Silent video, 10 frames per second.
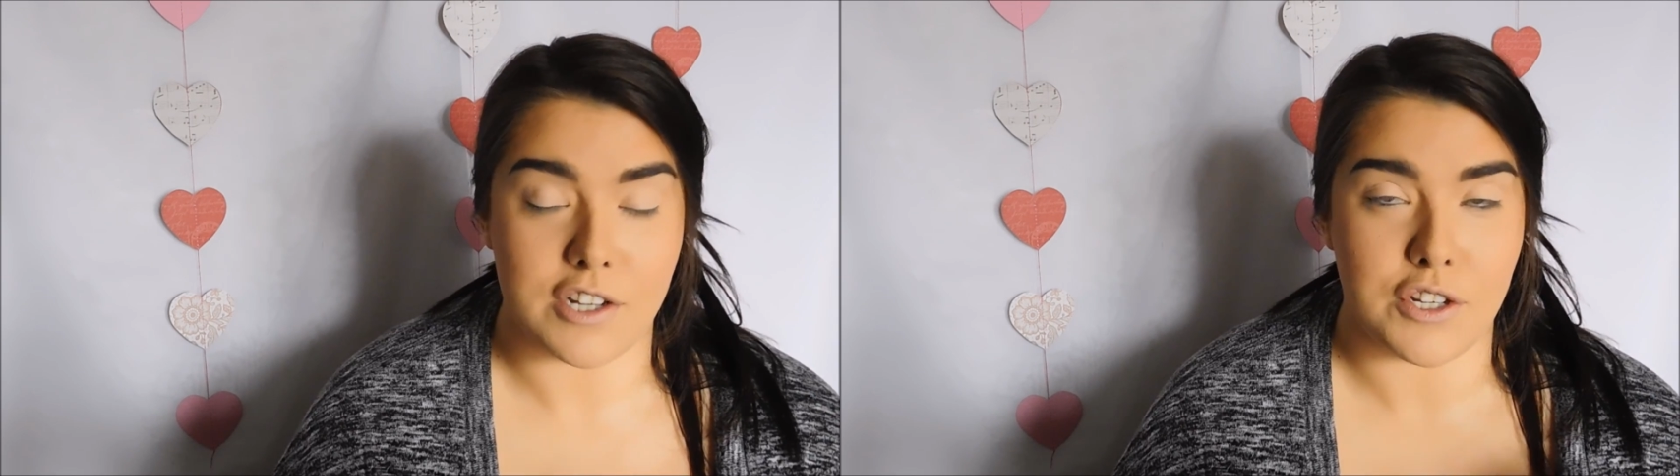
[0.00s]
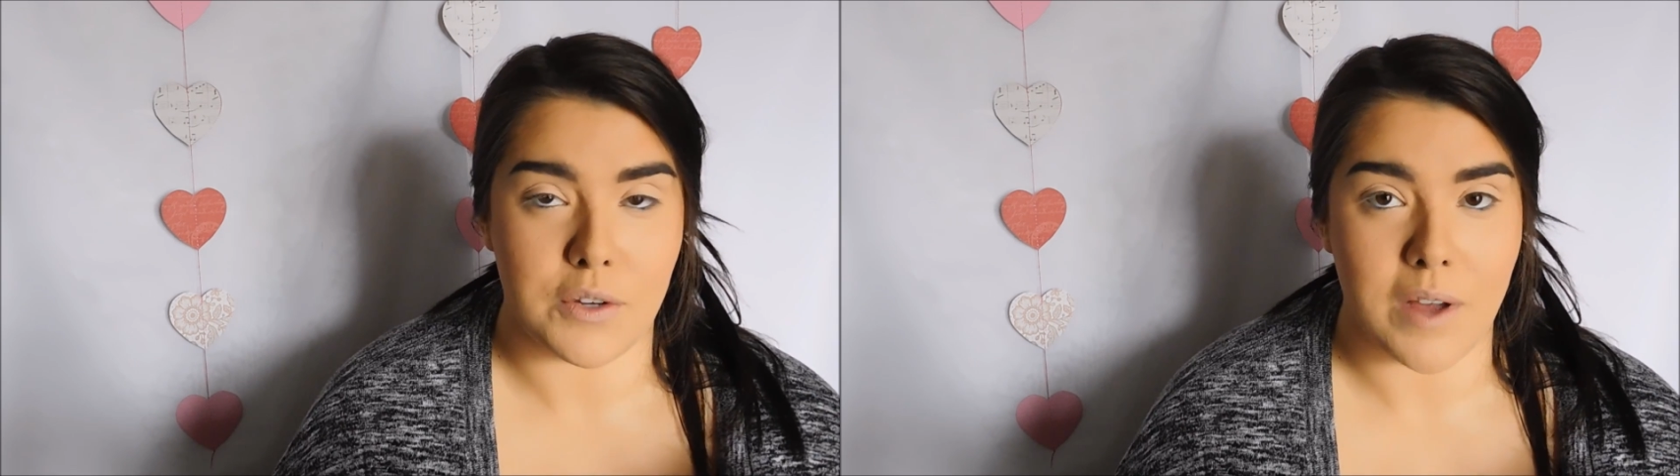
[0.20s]

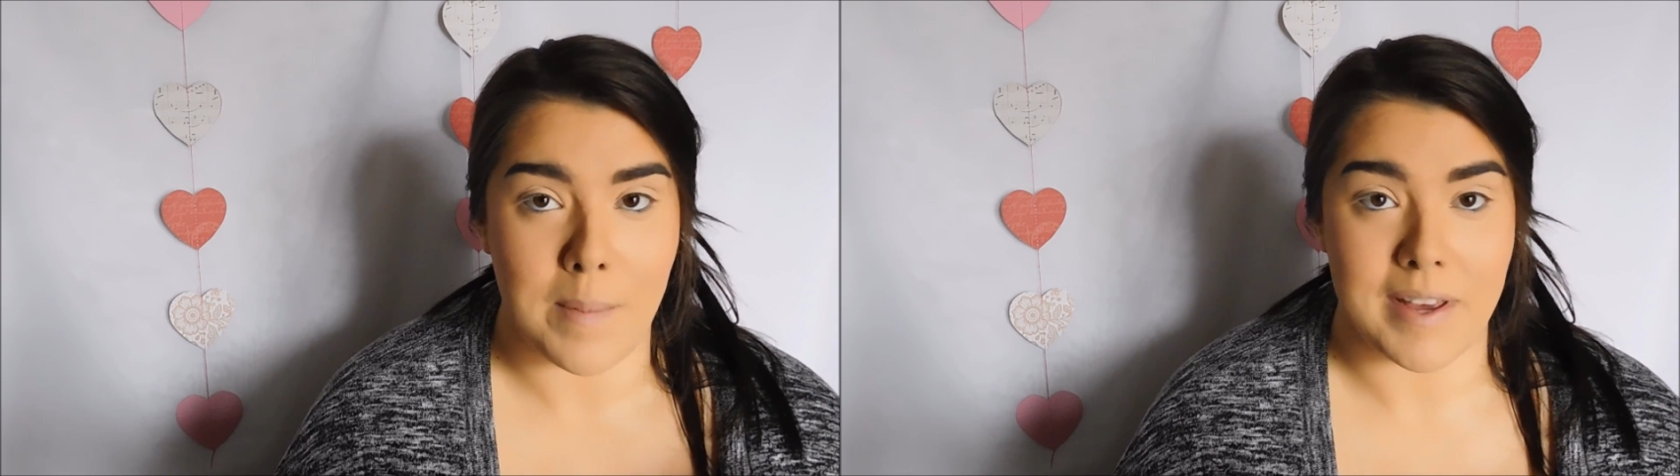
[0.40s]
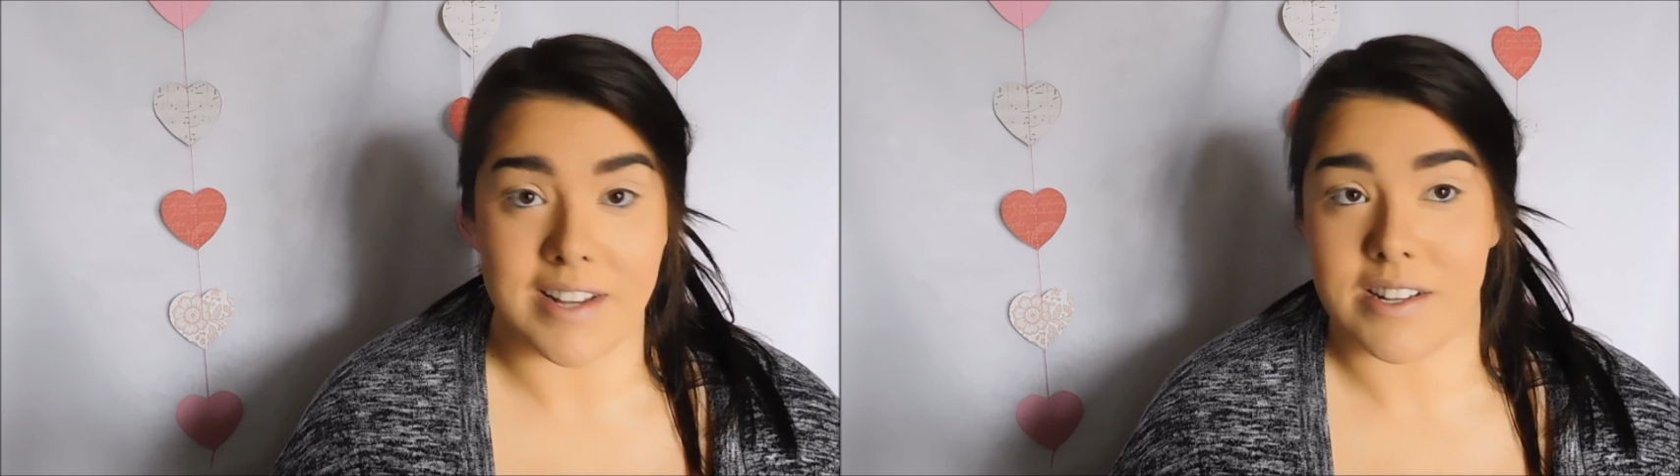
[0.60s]
do
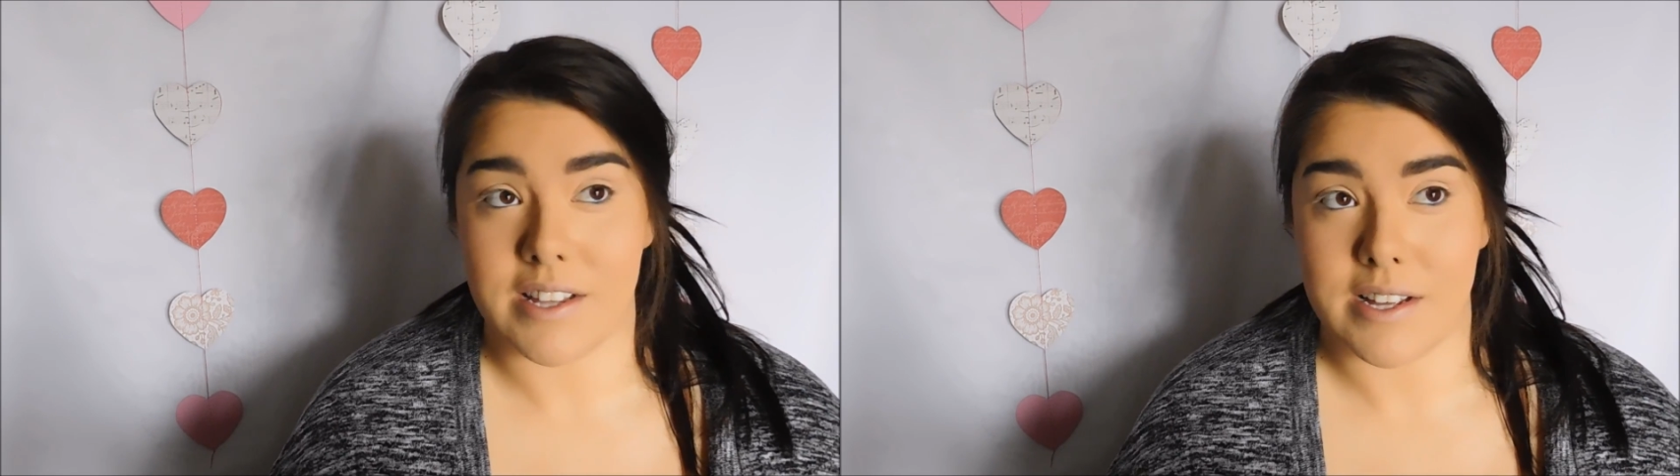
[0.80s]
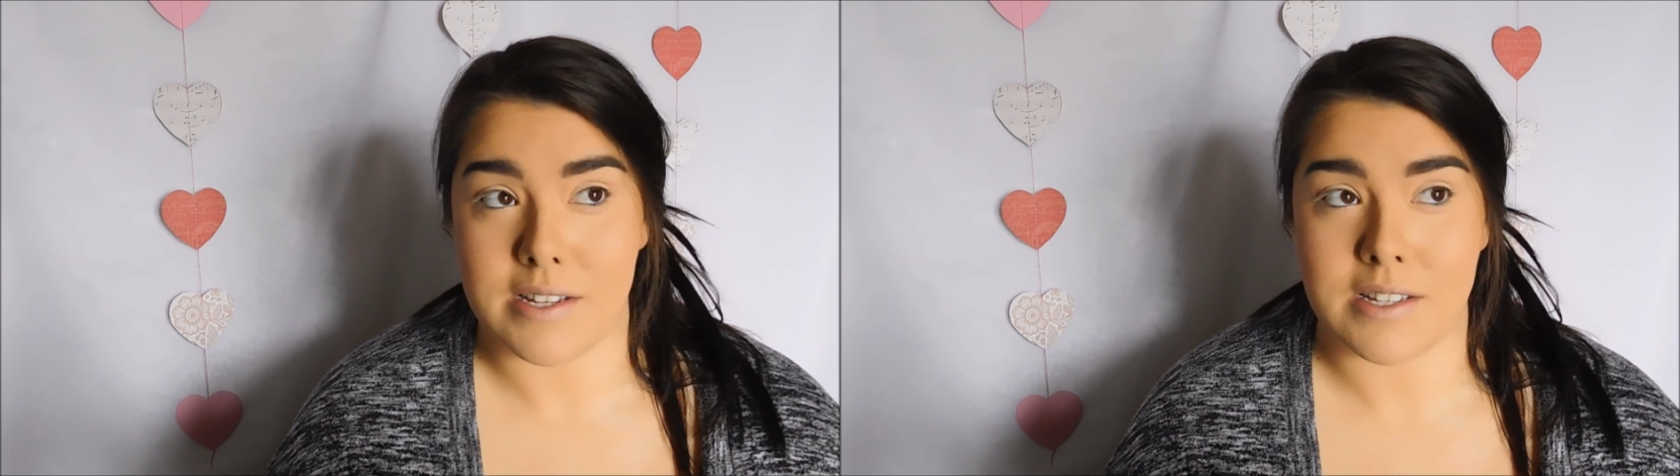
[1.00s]
coming into
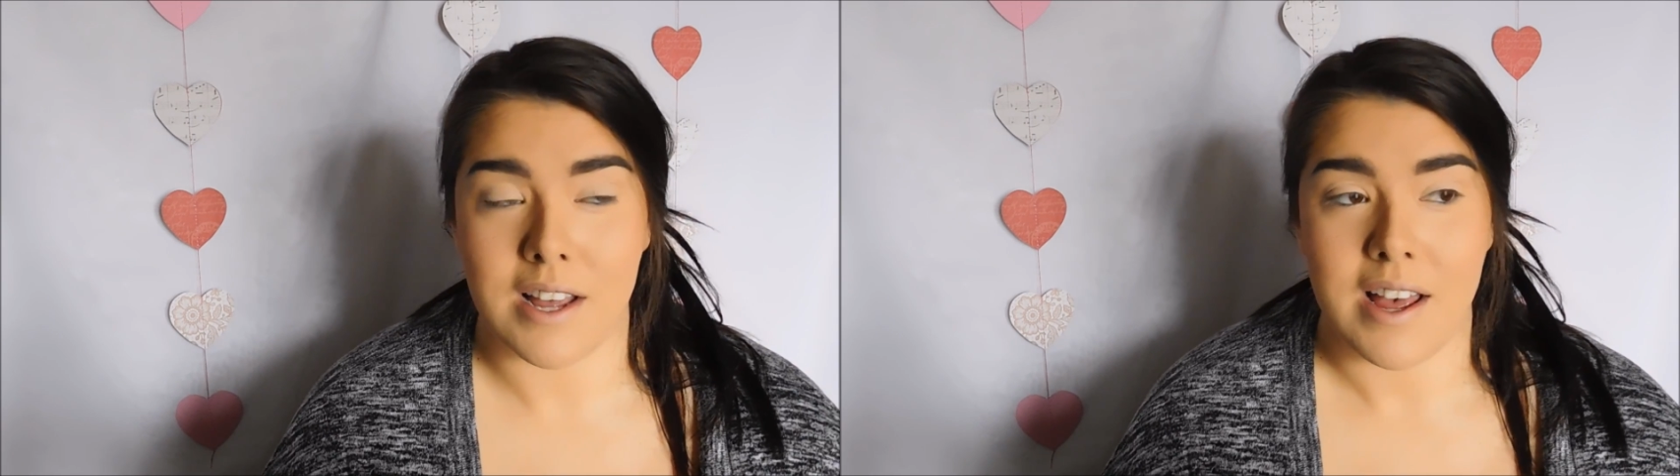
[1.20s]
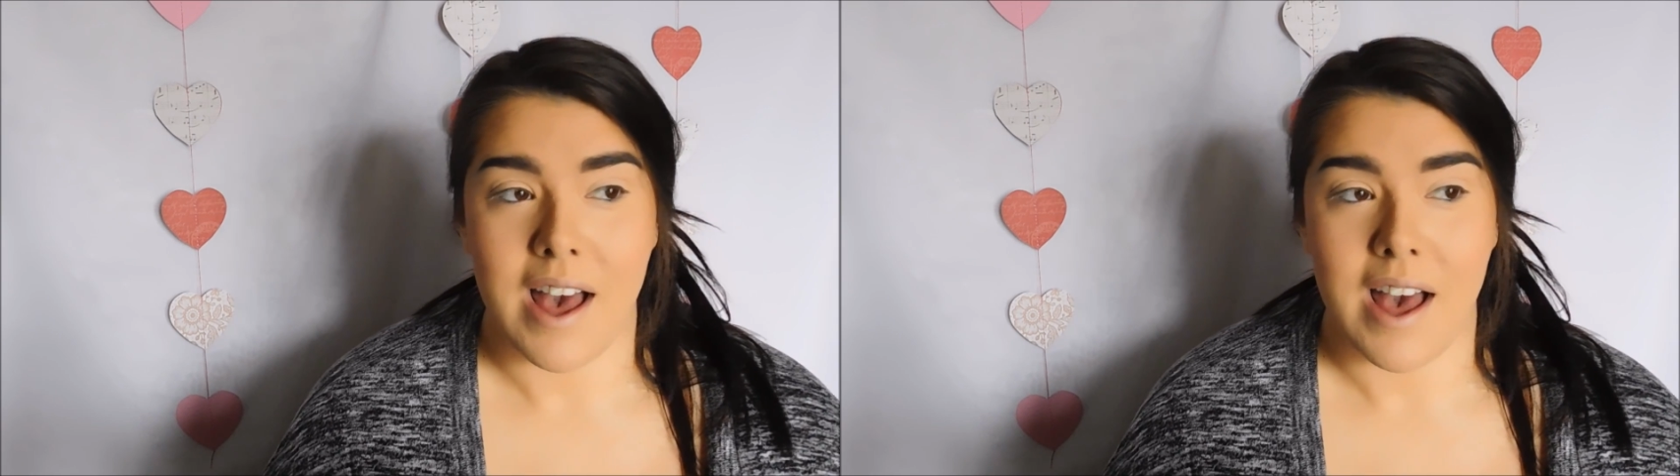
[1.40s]
this.